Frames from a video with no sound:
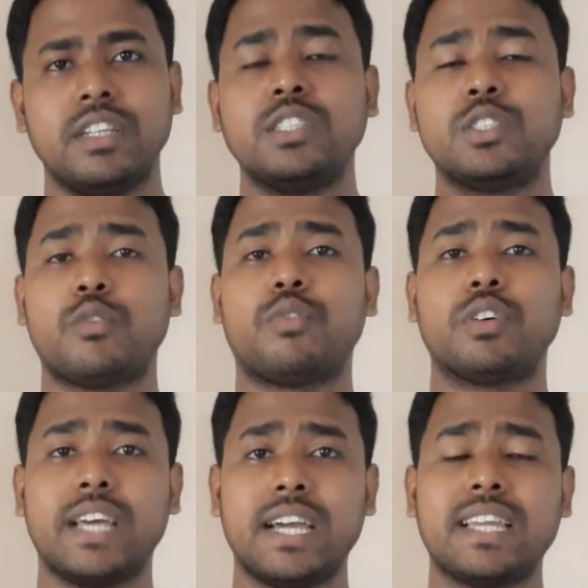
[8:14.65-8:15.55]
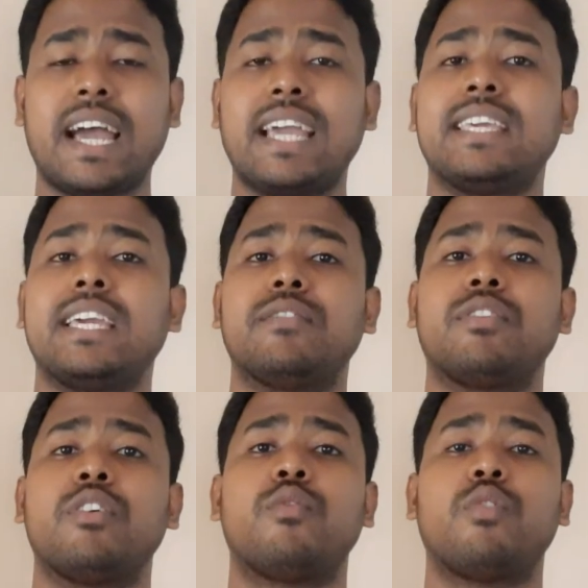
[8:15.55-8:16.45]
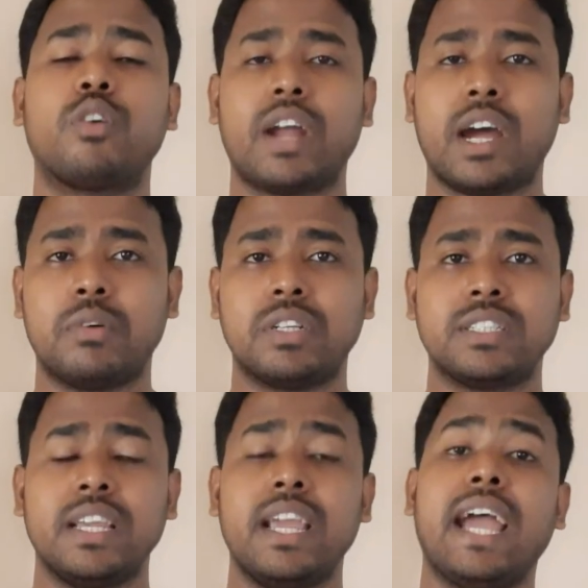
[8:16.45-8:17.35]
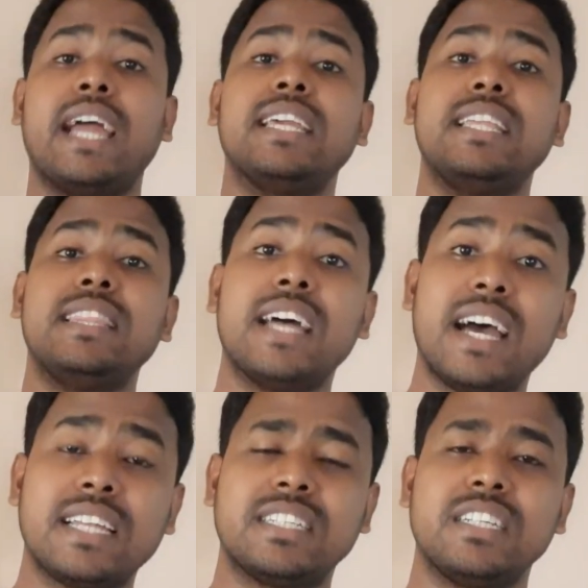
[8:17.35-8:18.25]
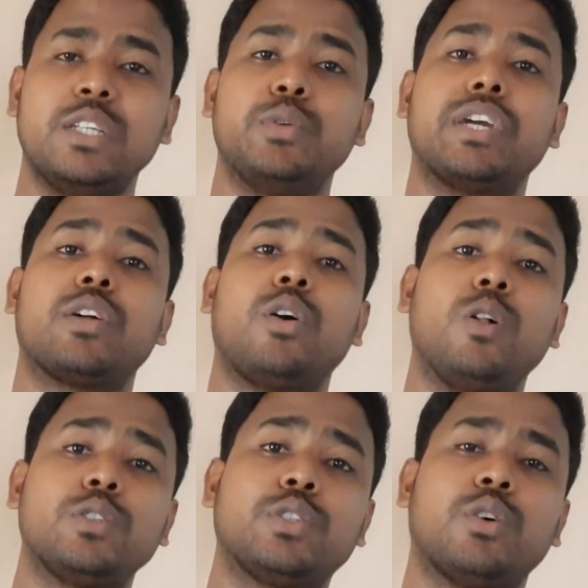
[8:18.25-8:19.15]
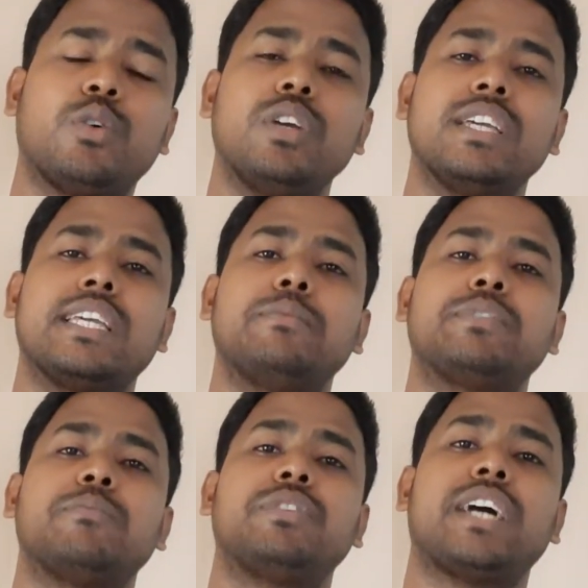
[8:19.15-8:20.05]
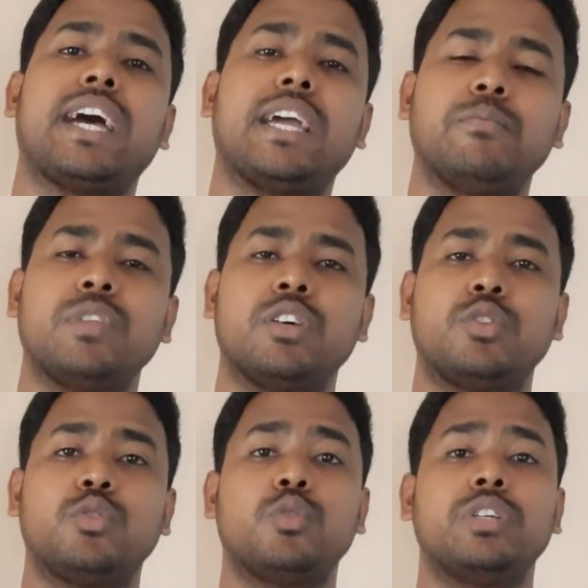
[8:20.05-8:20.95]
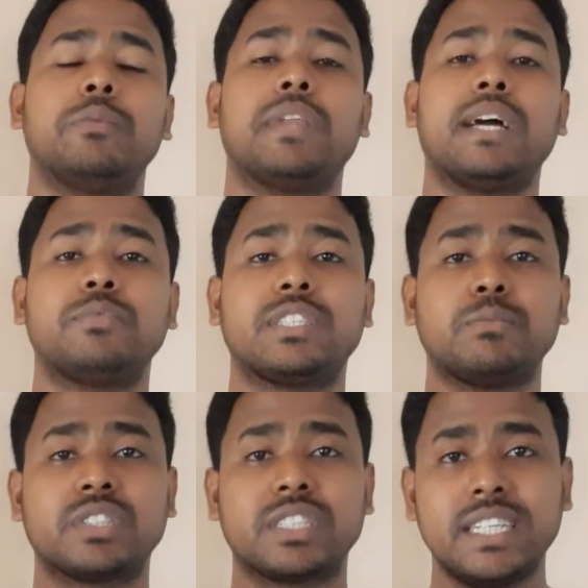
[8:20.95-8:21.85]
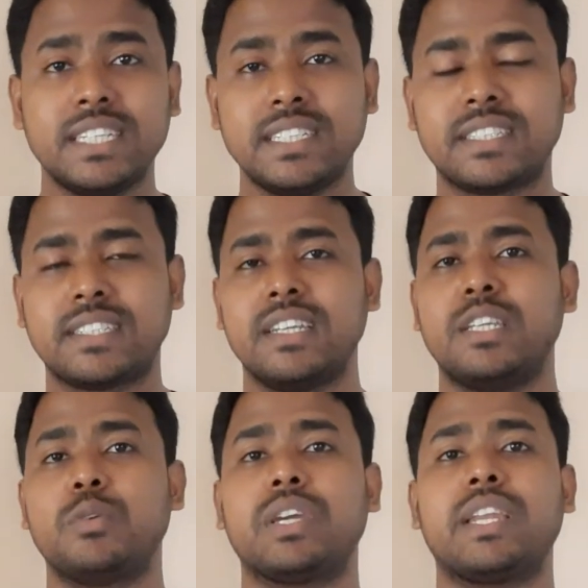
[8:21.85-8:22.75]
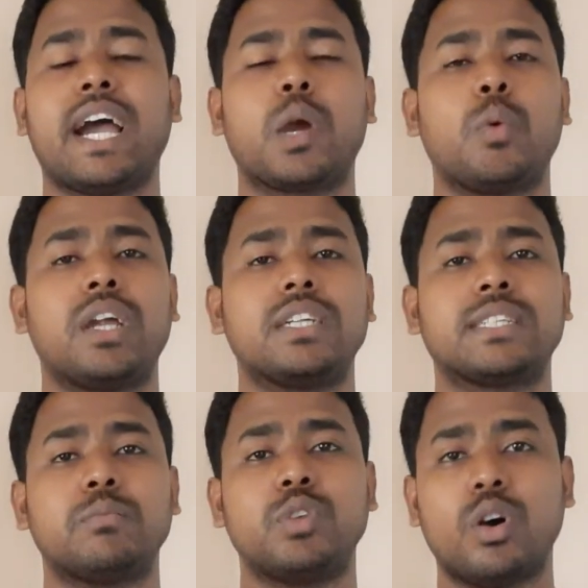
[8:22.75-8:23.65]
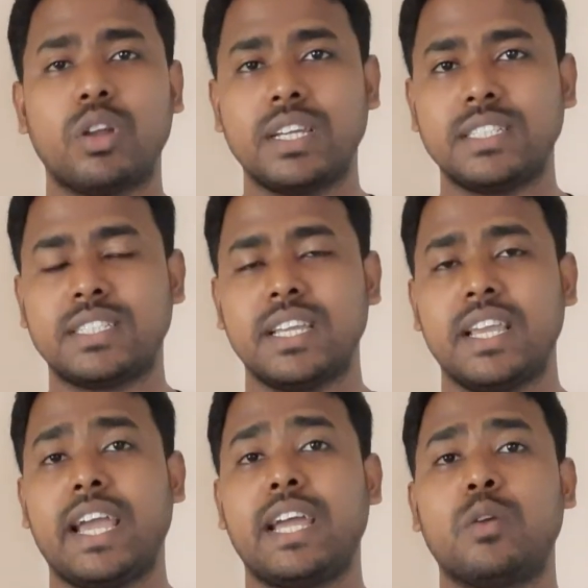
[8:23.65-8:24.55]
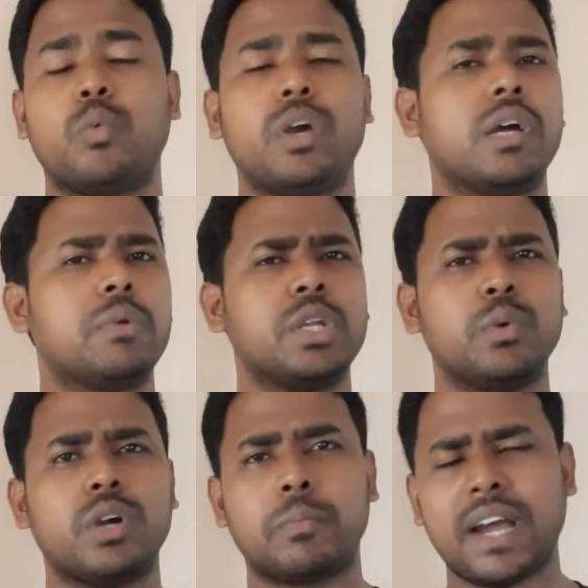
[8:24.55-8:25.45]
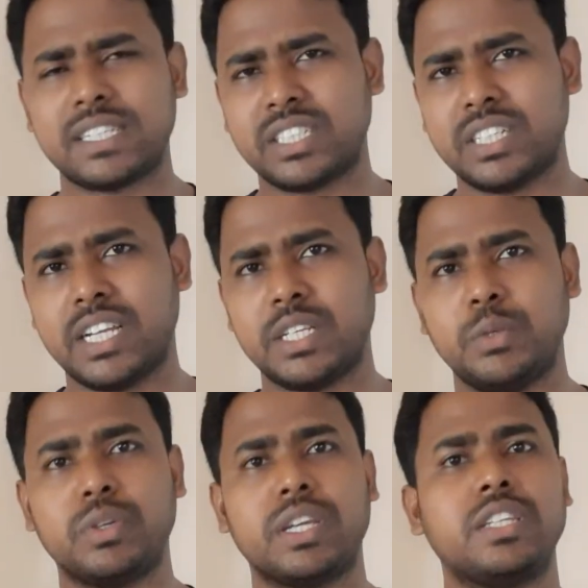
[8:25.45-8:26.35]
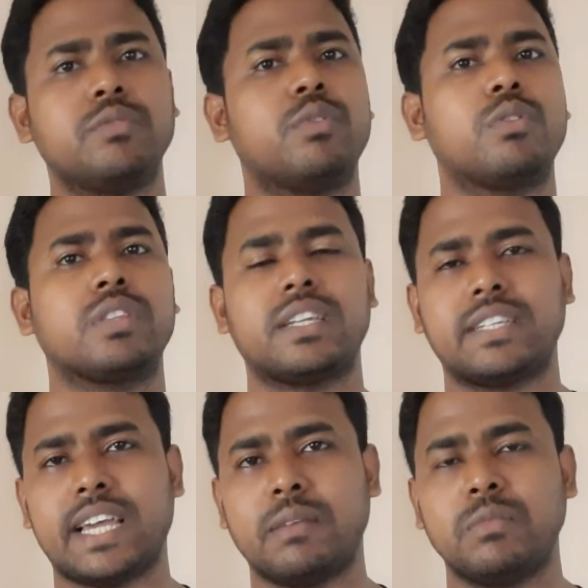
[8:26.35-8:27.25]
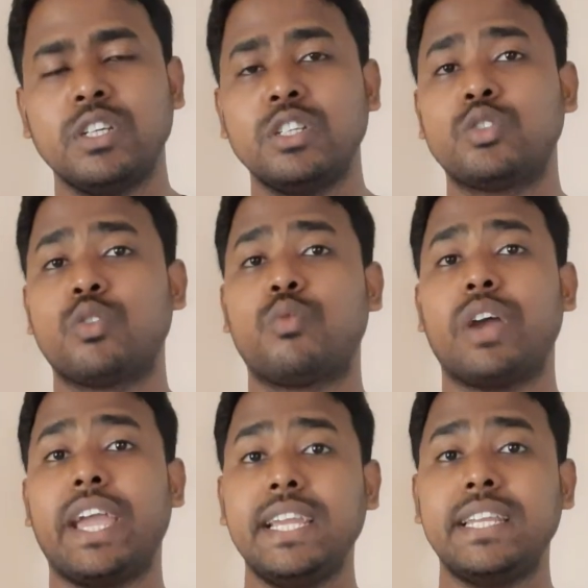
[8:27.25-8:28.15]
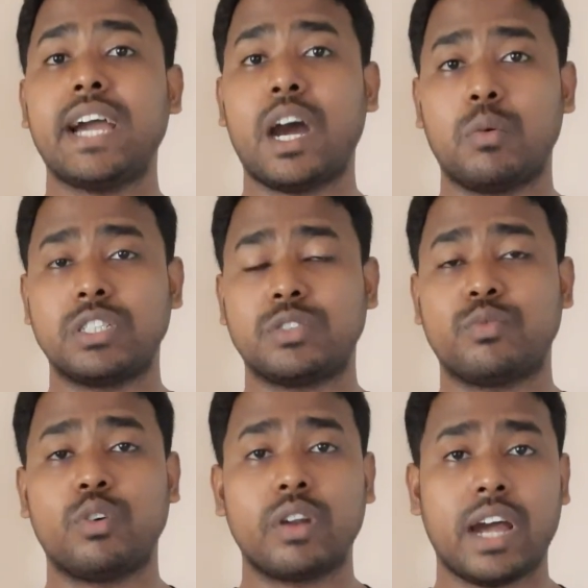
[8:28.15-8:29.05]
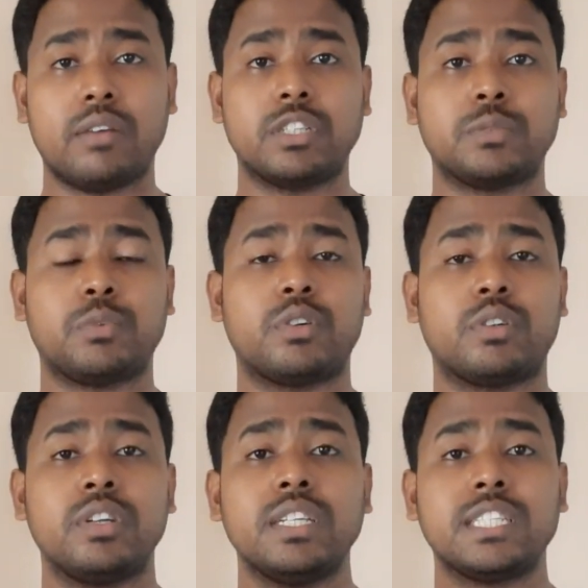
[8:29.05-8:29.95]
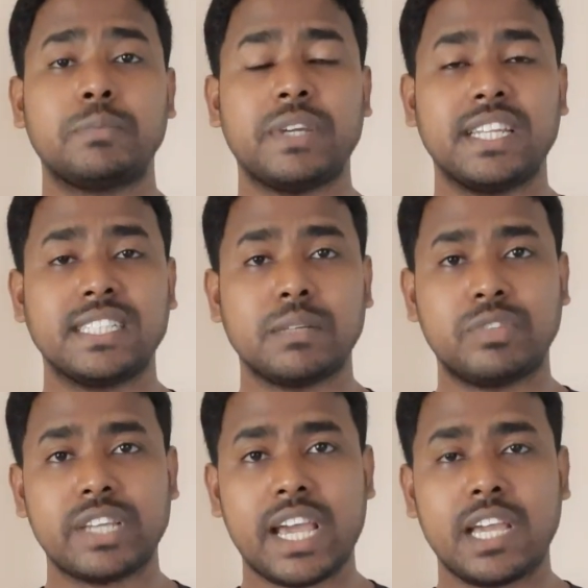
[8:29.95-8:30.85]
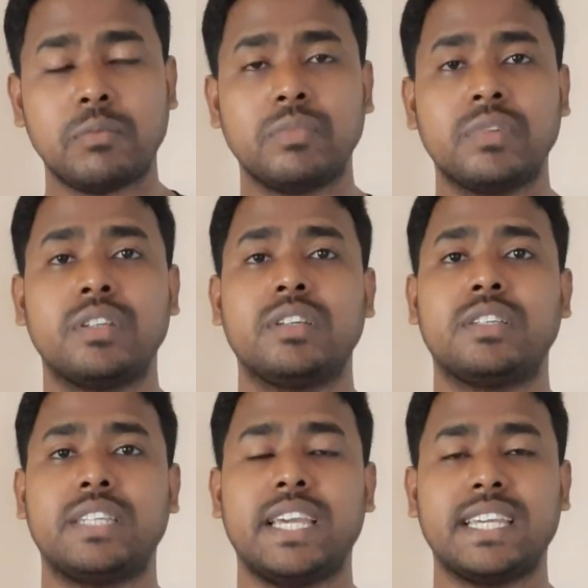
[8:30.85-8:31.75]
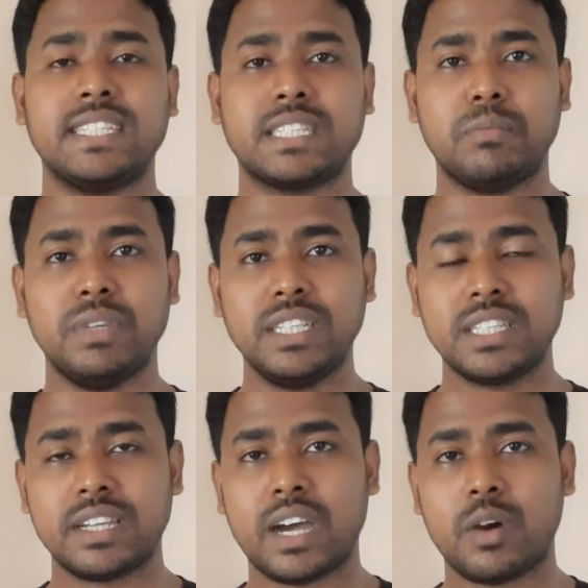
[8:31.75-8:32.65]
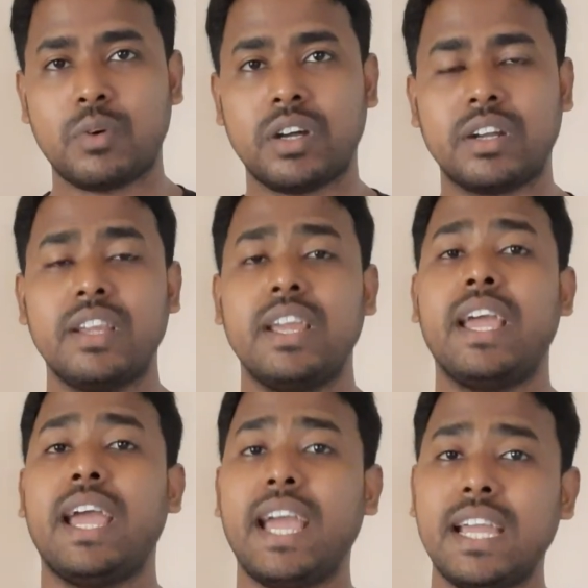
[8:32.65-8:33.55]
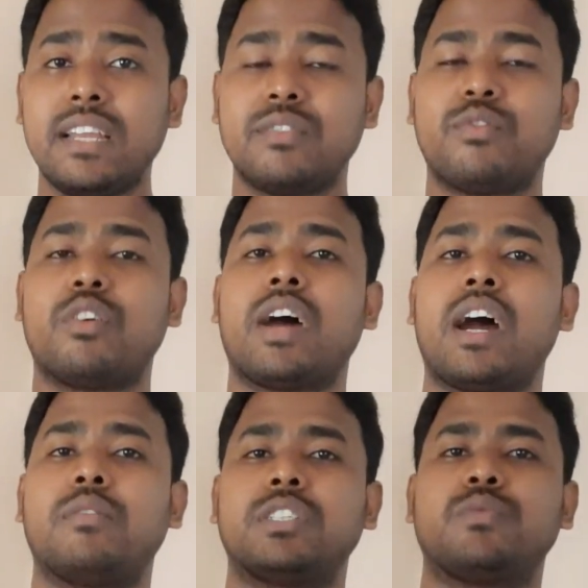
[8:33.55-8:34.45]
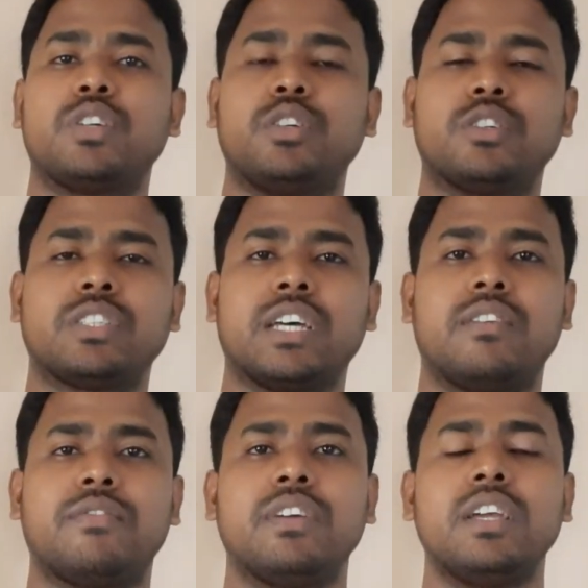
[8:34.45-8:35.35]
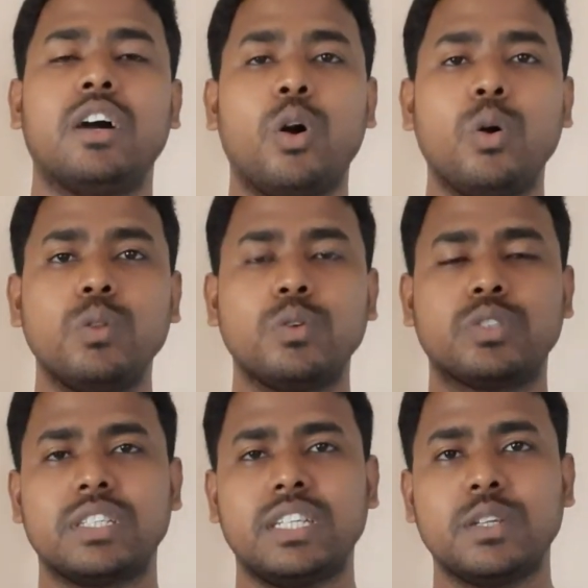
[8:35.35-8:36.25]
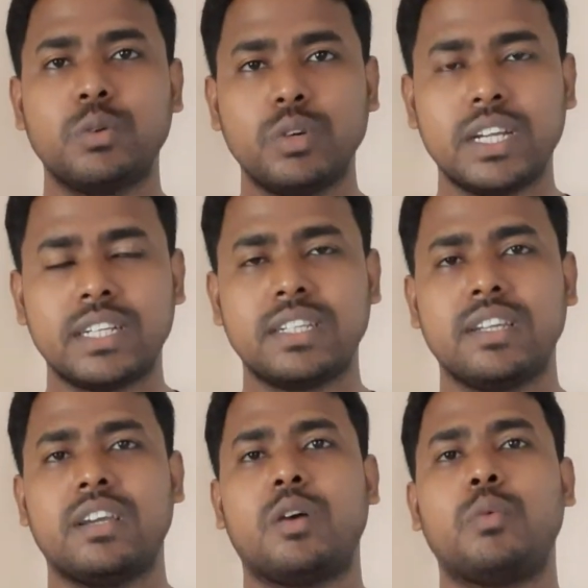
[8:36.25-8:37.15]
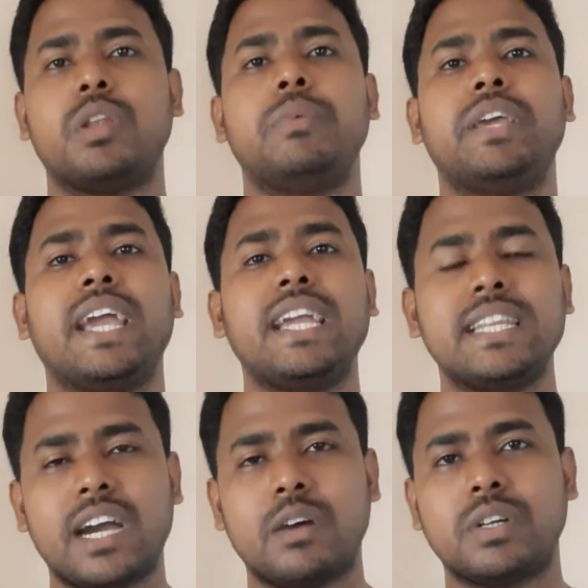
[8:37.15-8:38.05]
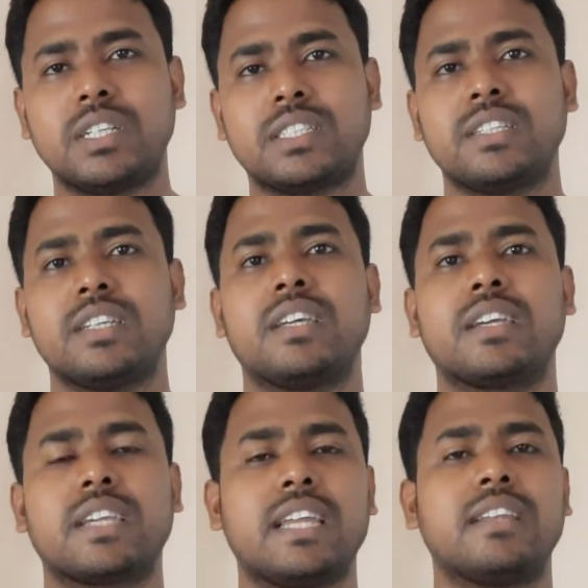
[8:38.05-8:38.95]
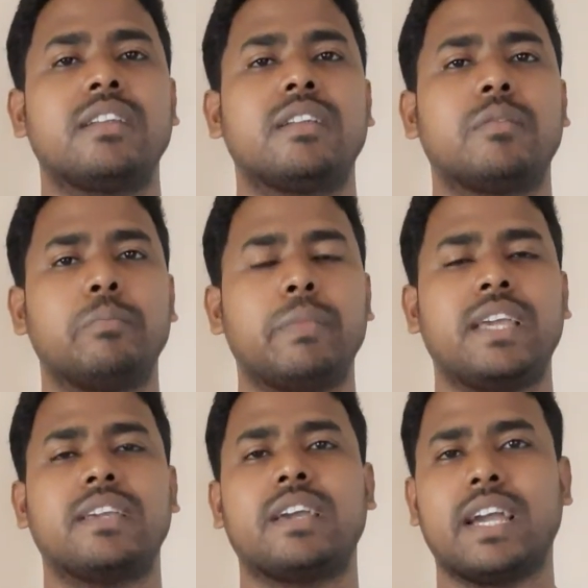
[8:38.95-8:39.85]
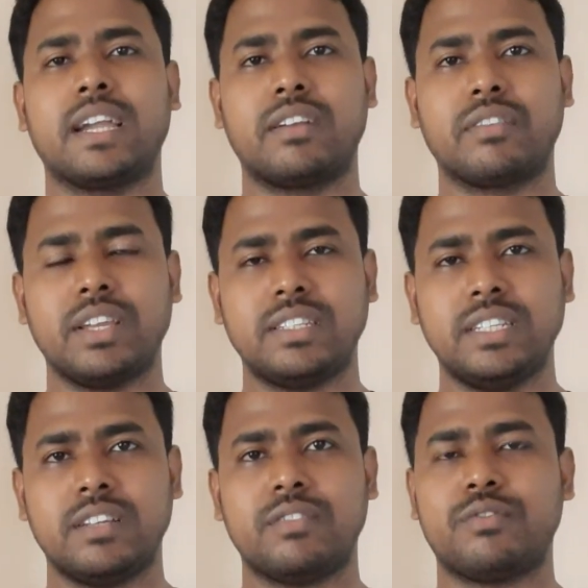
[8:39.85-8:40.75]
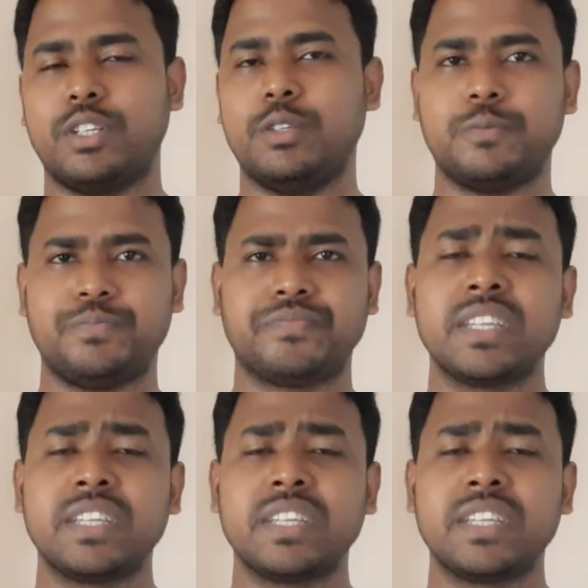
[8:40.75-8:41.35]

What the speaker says: So for that, I gave 4 hours, and in that you can also give some time to develop some skills, you can acquire some knowledge, and wherever you are passionate, you can devote that time. So 8 hours, 4 hours for spending some time, taking some leisure hour, and 4 hours for yourself. All those included will be 8 hours, can make a great deal for you.